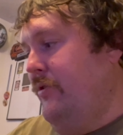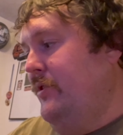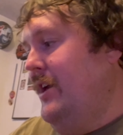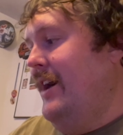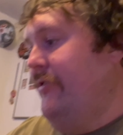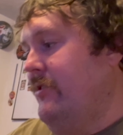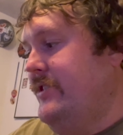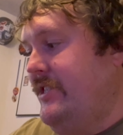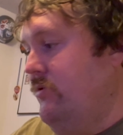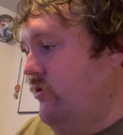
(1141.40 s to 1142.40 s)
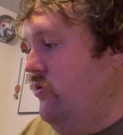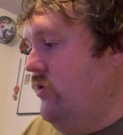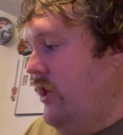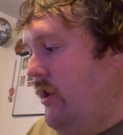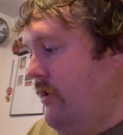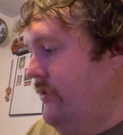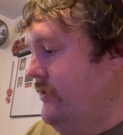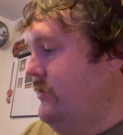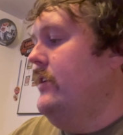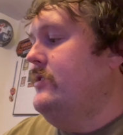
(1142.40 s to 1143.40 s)
a lot. They're still cool
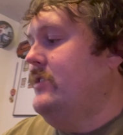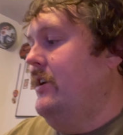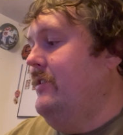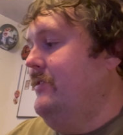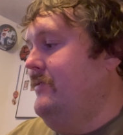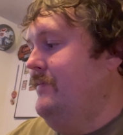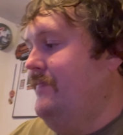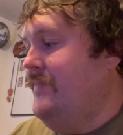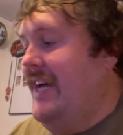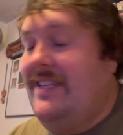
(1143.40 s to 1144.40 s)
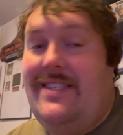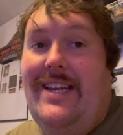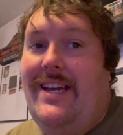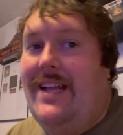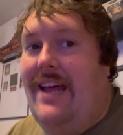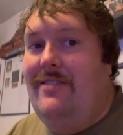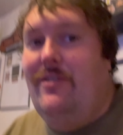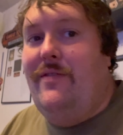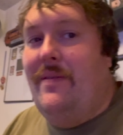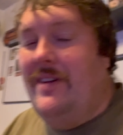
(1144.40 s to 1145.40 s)
cards, so that's neat. I don't know
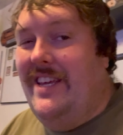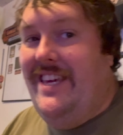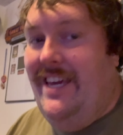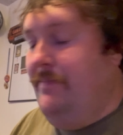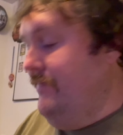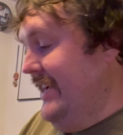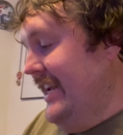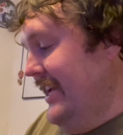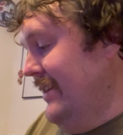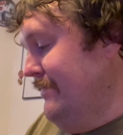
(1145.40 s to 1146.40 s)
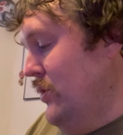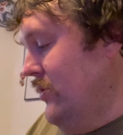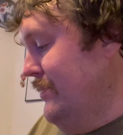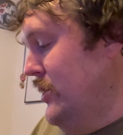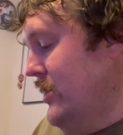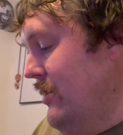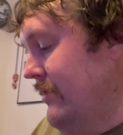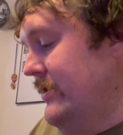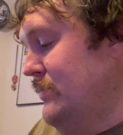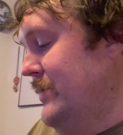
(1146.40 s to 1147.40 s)
if I'm gonna keep getting Pokemon
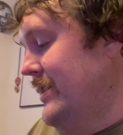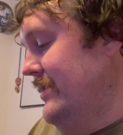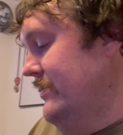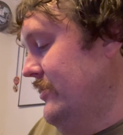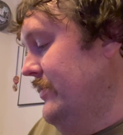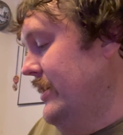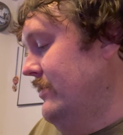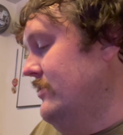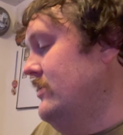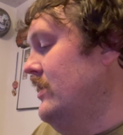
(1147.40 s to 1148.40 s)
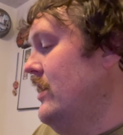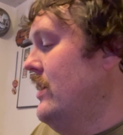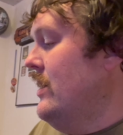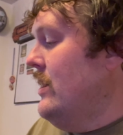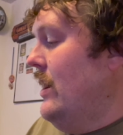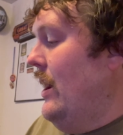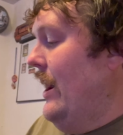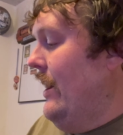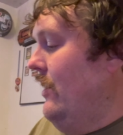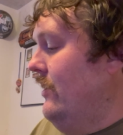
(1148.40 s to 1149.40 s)
cards, but who knows.
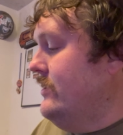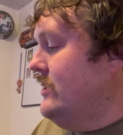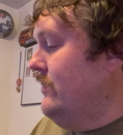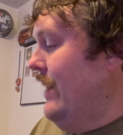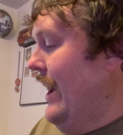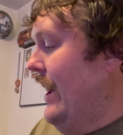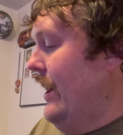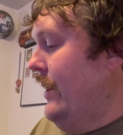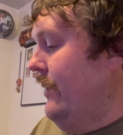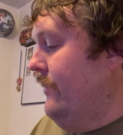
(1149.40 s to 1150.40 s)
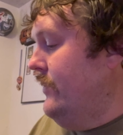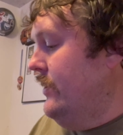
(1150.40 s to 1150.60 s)
I also have